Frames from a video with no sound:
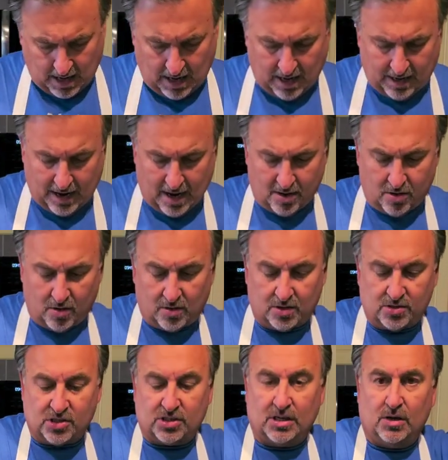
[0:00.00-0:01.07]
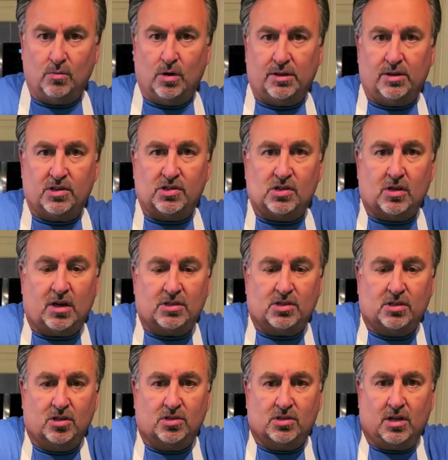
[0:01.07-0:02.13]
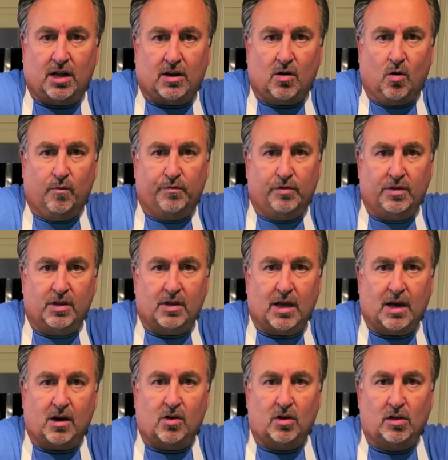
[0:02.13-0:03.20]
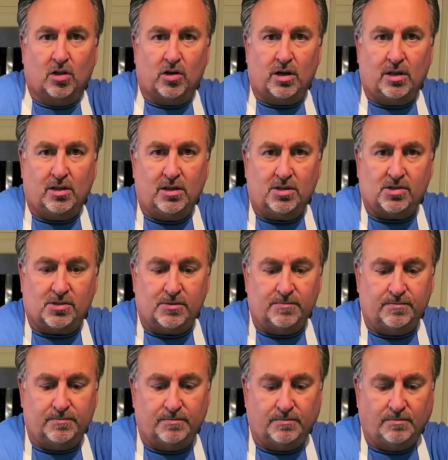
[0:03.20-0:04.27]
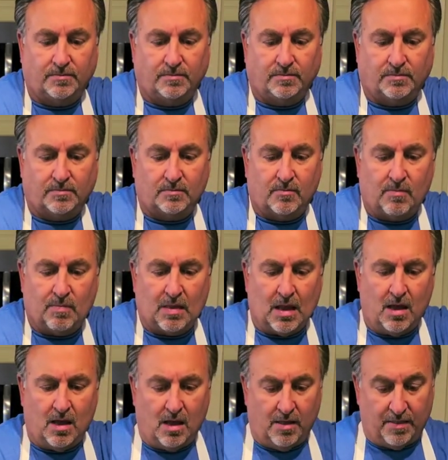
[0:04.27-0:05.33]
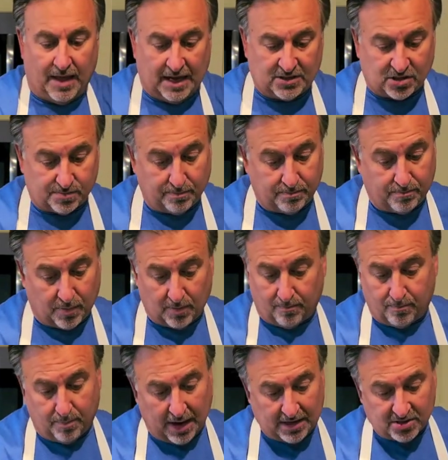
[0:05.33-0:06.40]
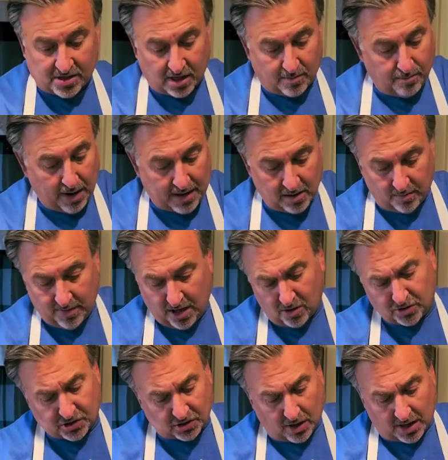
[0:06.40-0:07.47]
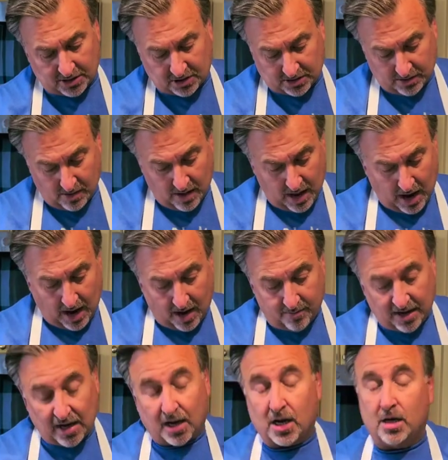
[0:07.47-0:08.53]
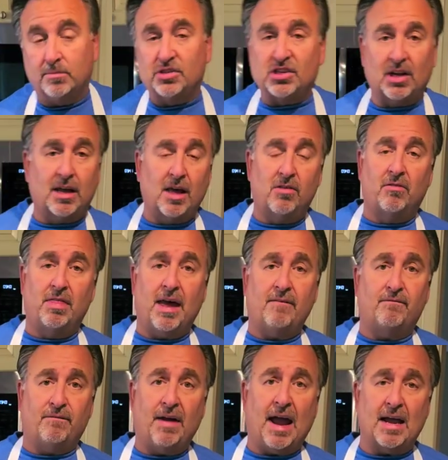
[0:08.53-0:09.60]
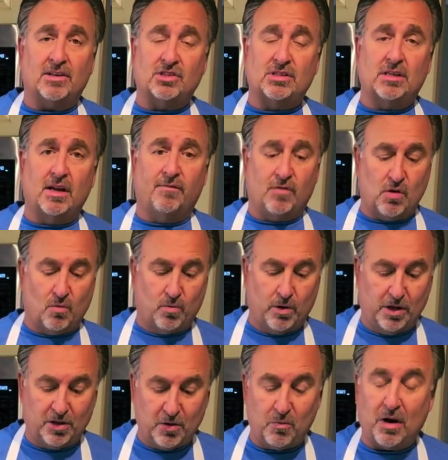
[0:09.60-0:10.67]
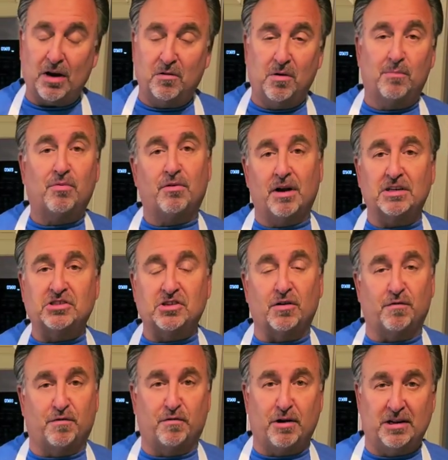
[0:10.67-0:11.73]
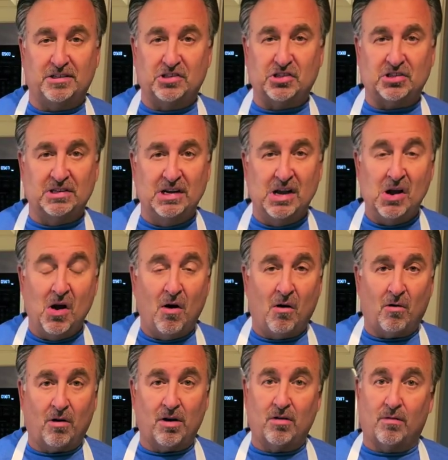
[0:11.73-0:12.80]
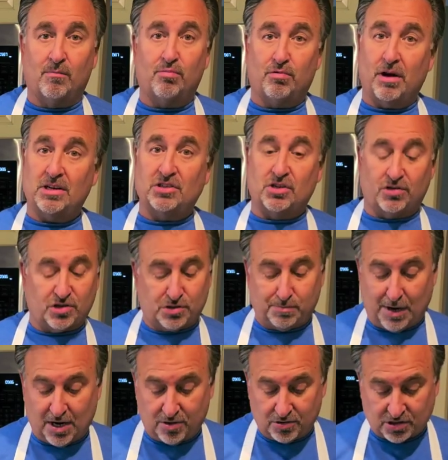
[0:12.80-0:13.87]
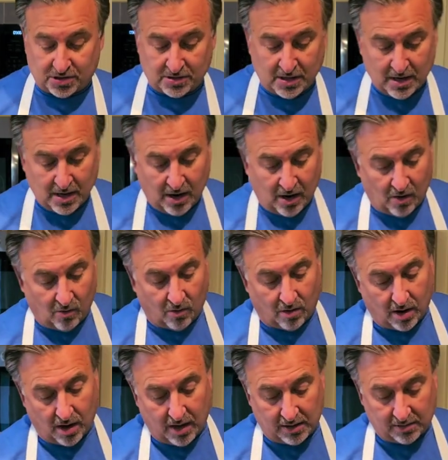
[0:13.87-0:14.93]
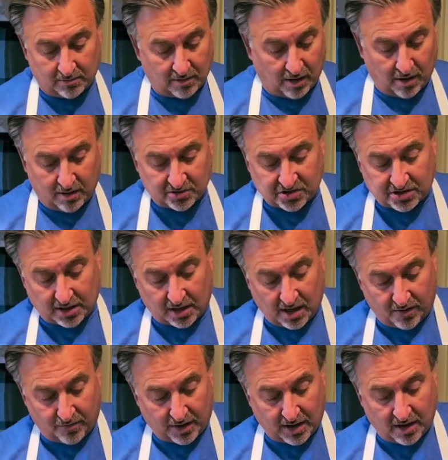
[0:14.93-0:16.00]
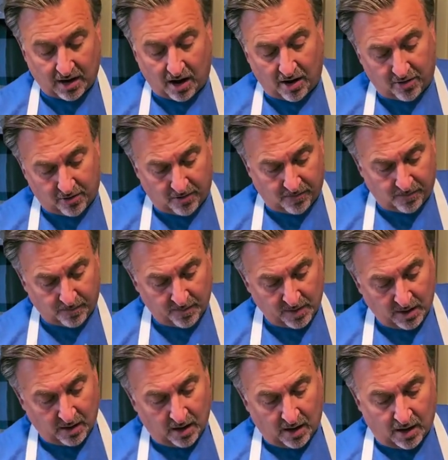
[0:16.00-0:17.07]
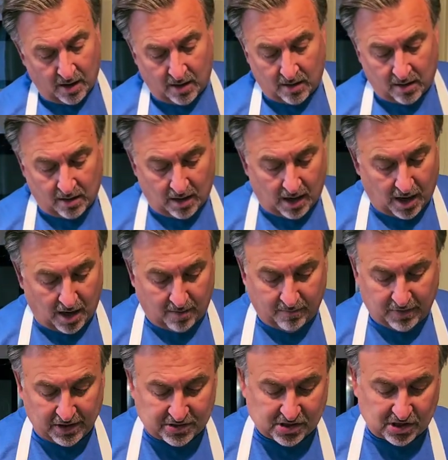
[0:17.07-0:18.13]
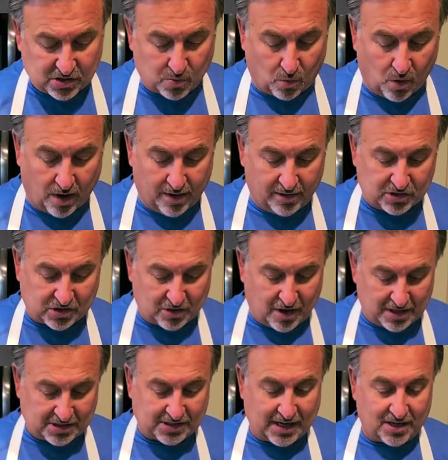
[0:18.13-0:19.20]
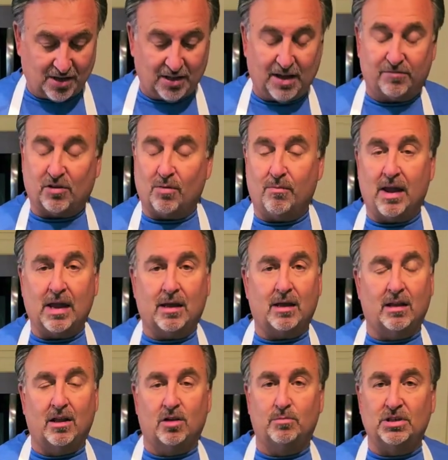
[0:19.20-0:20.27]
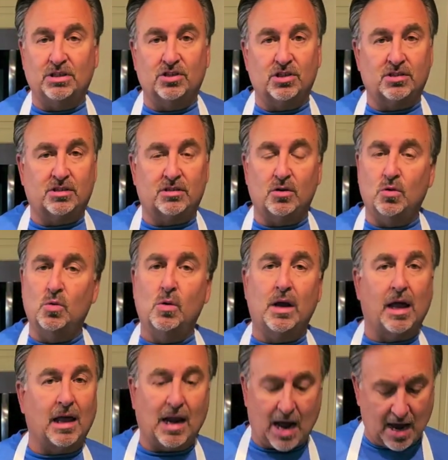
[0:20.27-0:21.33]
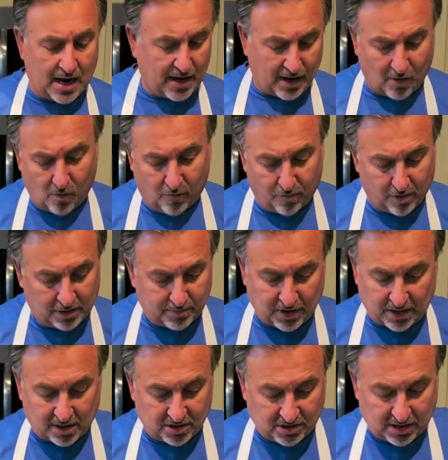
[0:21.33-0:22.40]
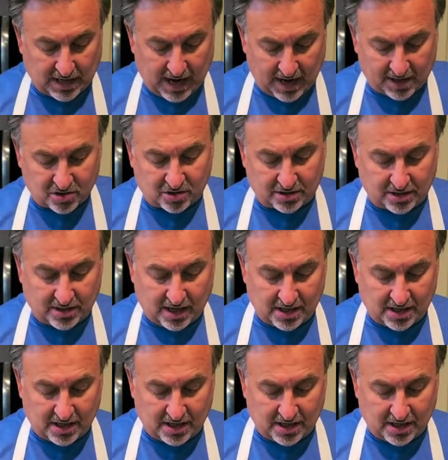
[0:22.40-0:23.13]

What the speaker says: And now you can see what this sauce looks like. Hopefully you got a good look at this. That's basic Palomino sauce. I mean, it comes together that fast. If you really want to impress your friends or you impress your spouse or a significant other, This is one sauce that you'll have to make and they'll be just oohing and eyeing over it because it actually